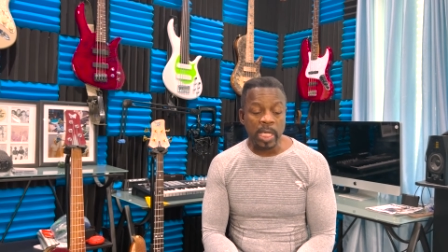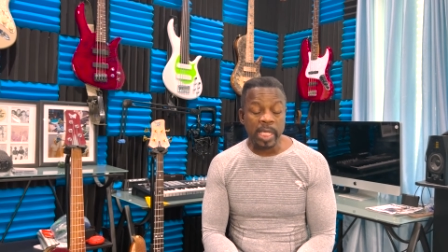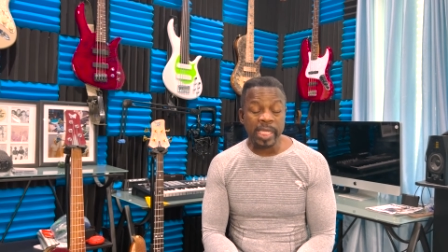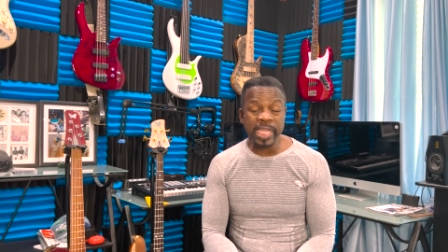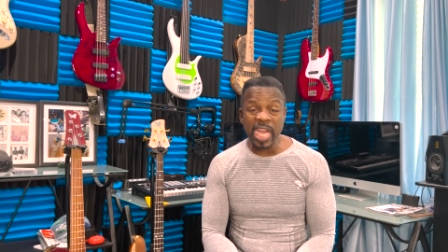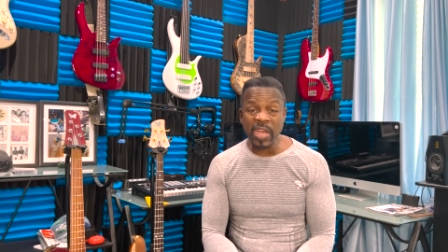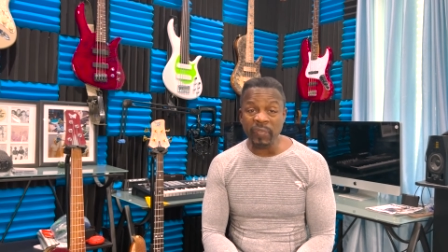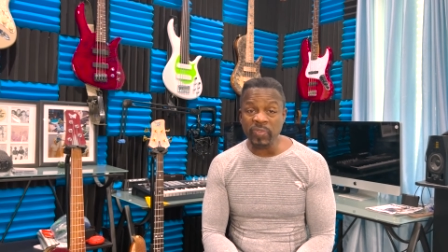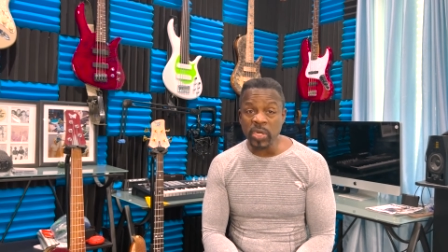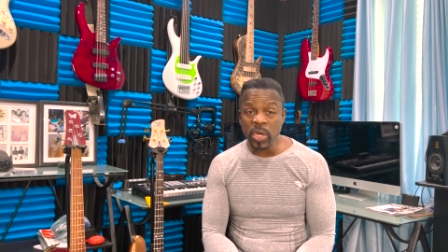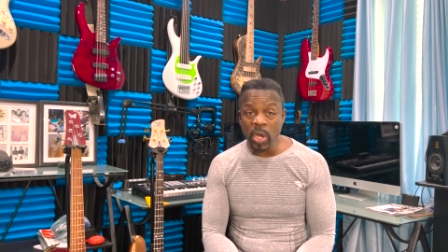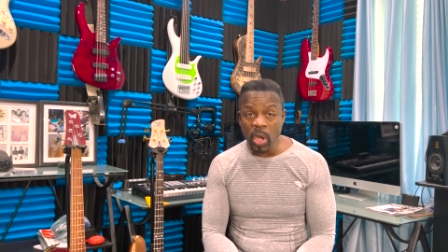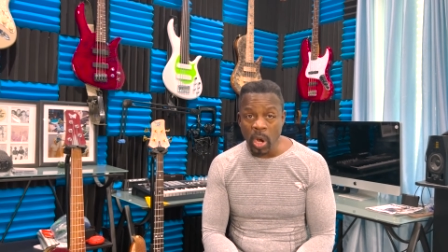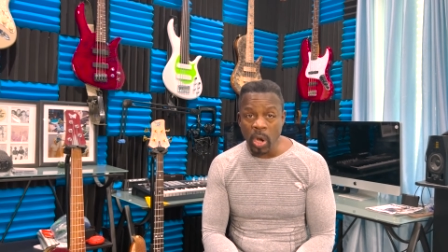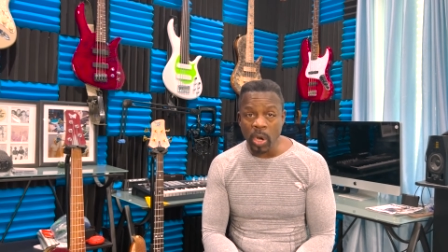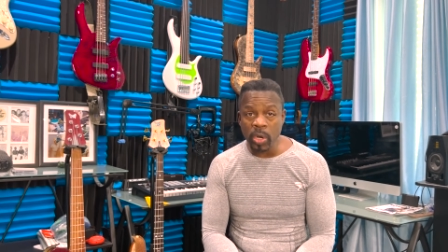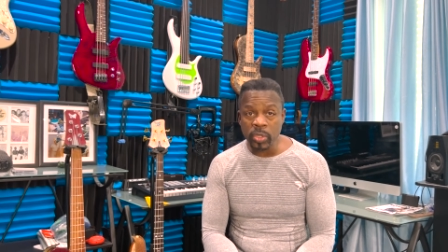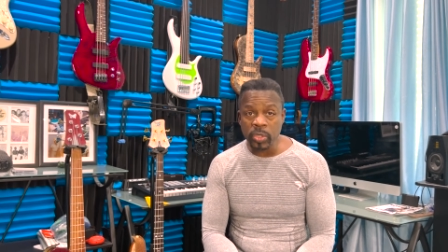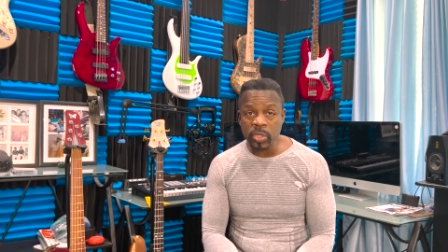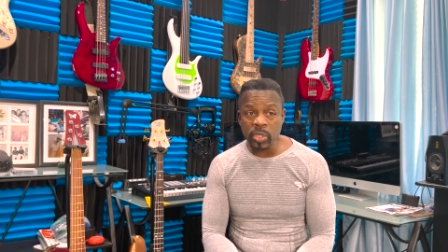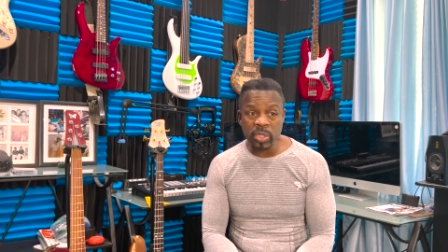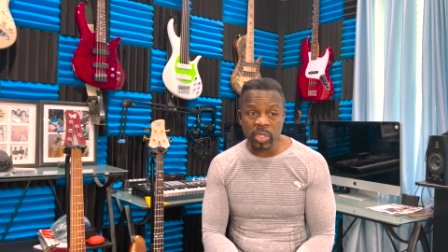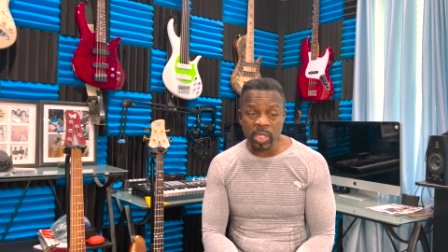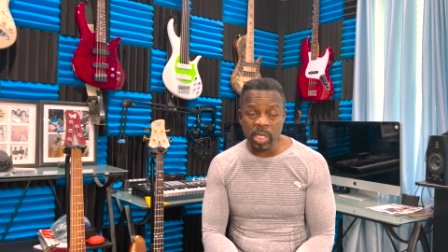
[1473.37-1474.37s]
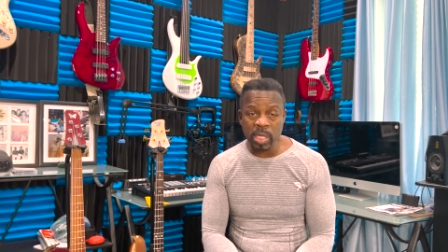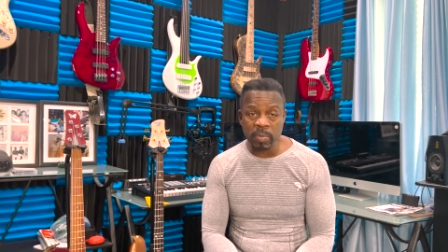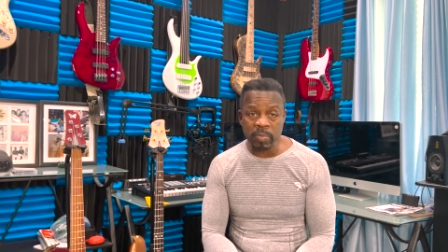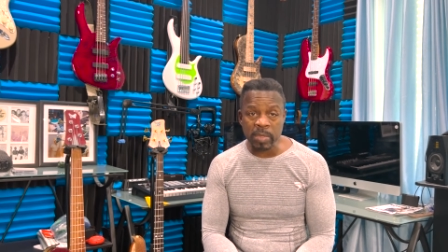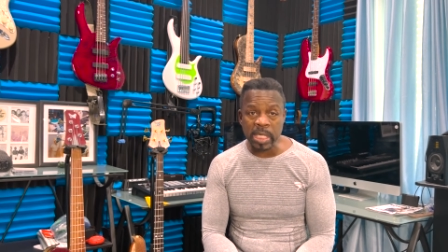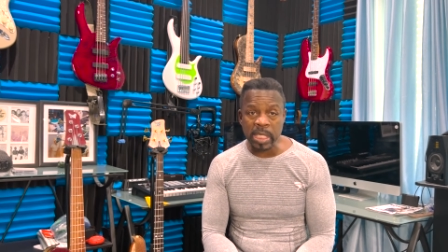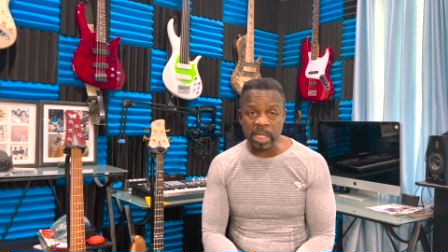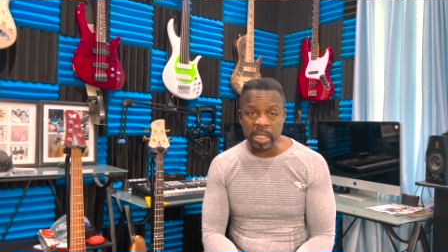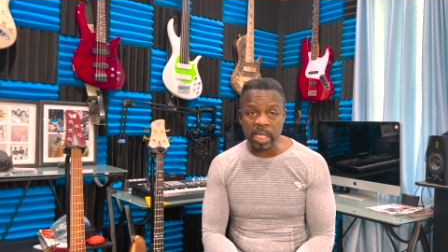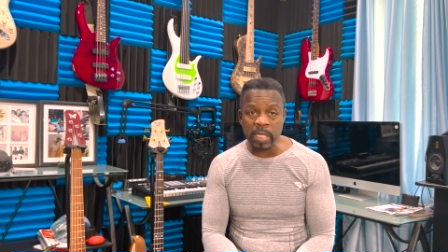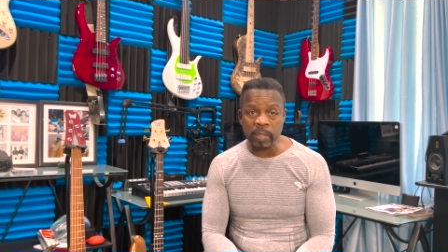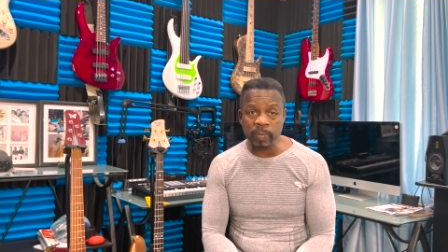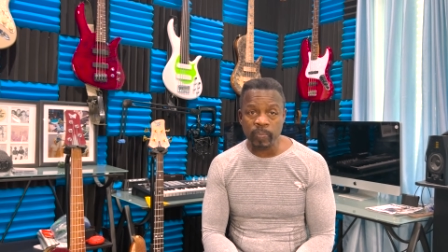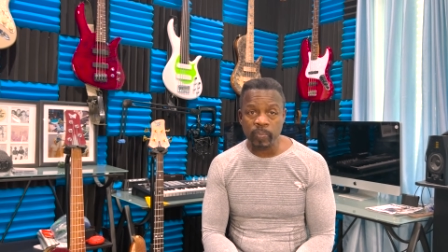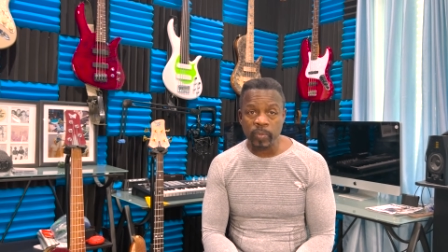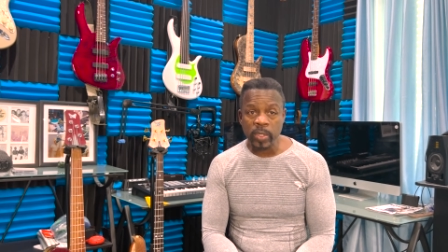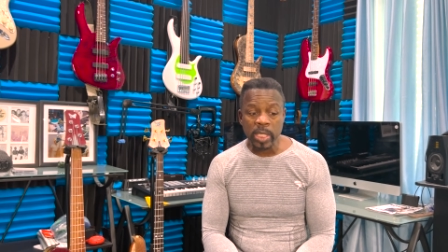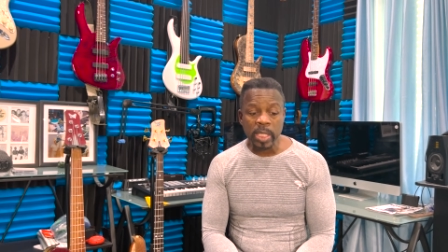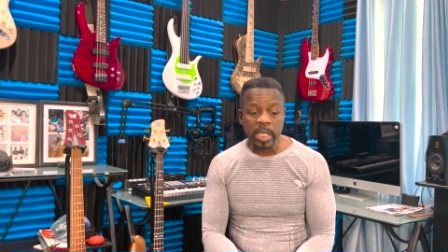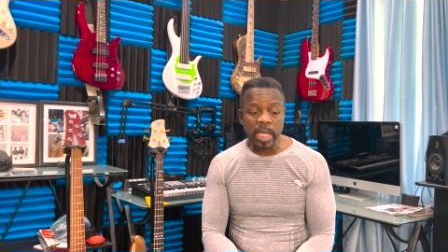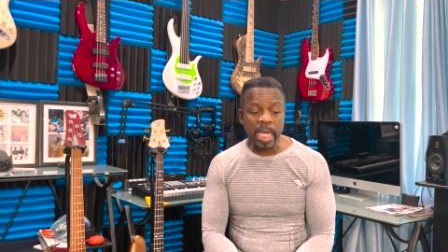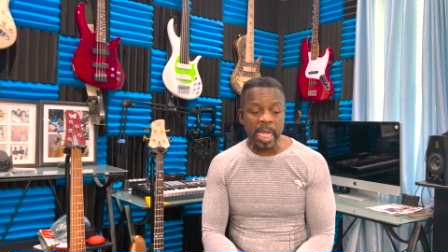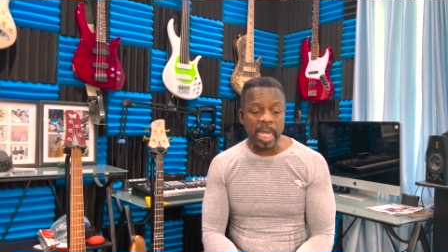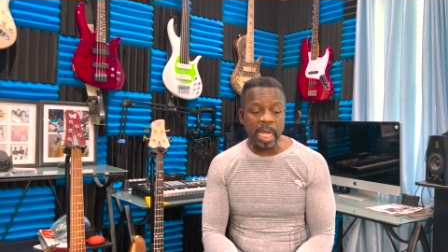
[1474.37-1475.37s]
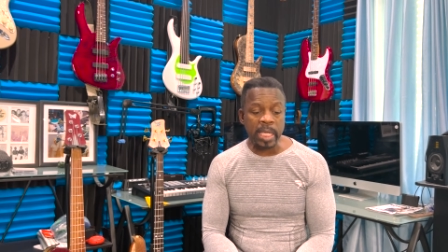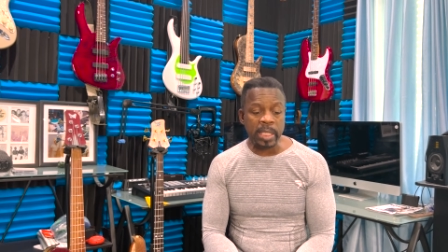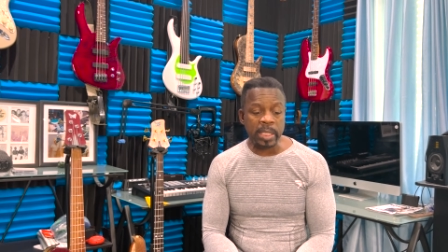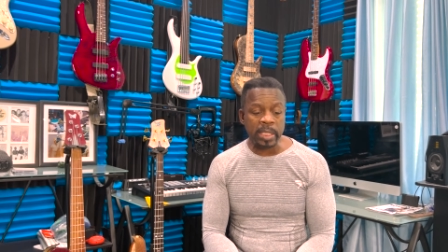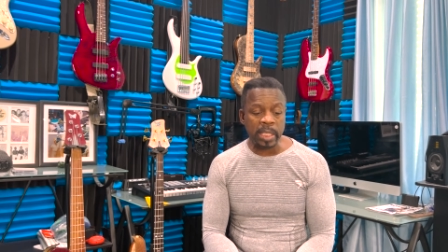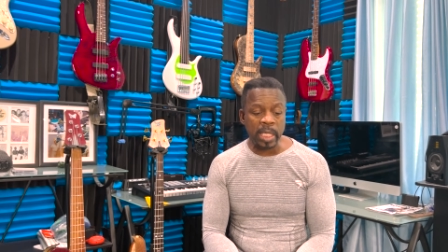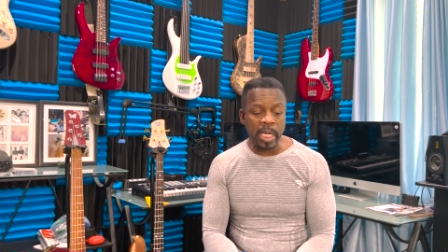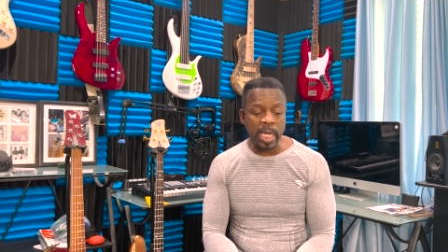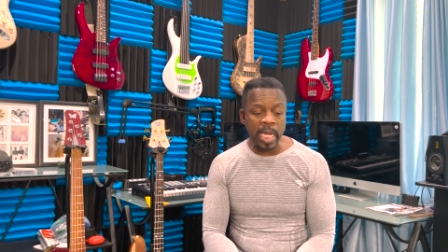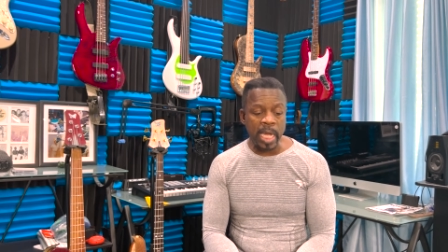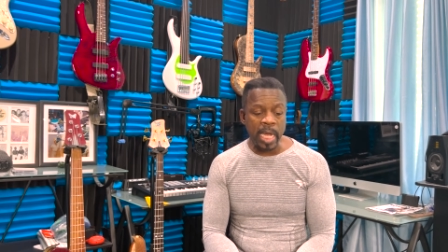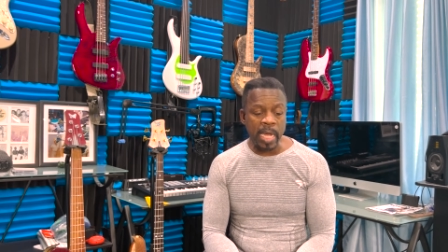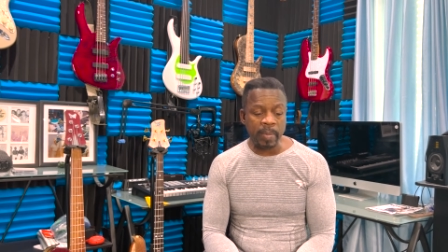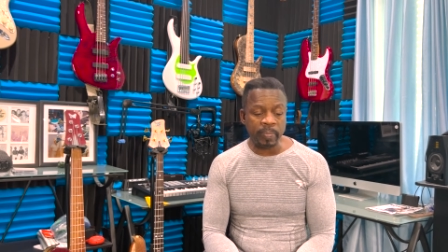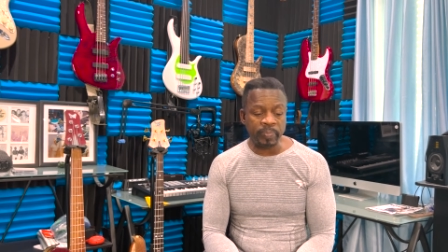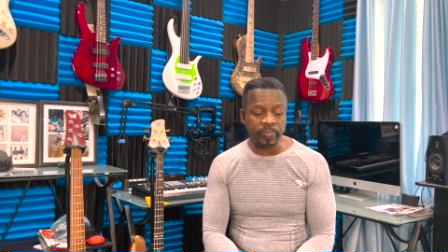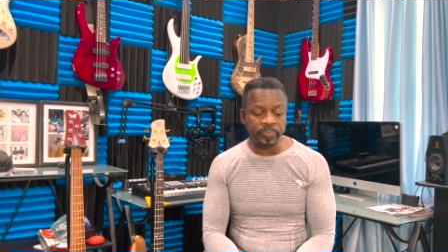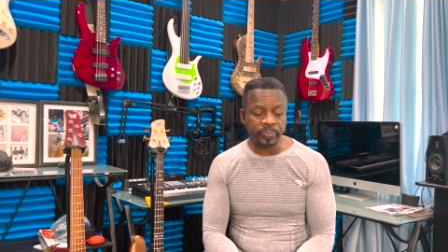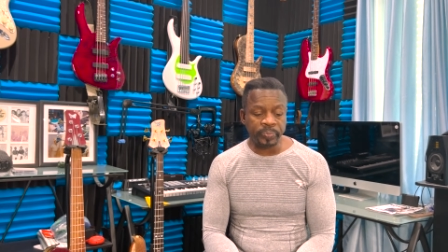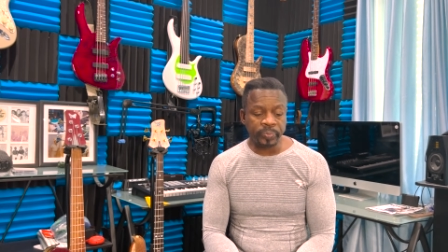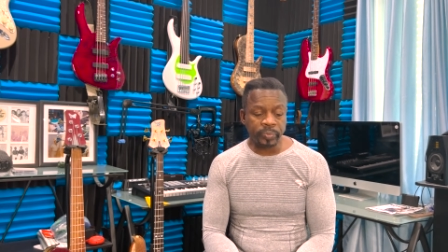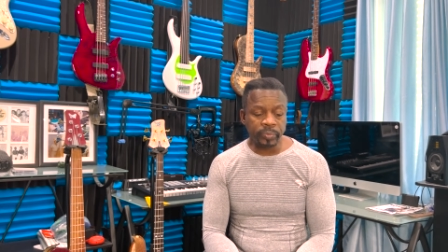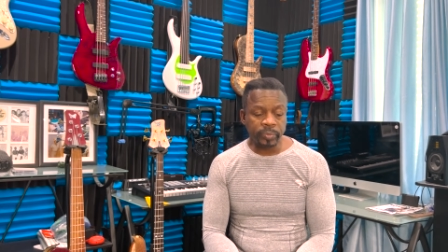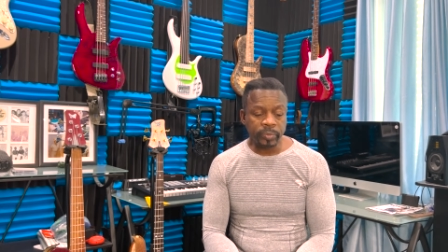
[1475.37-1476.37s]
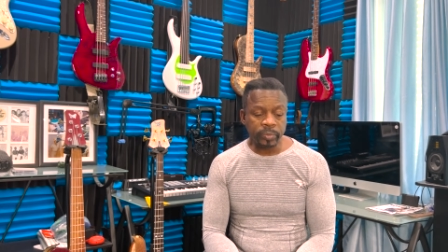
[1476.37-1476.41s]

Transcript: Kevin Hart, the comedian, and um,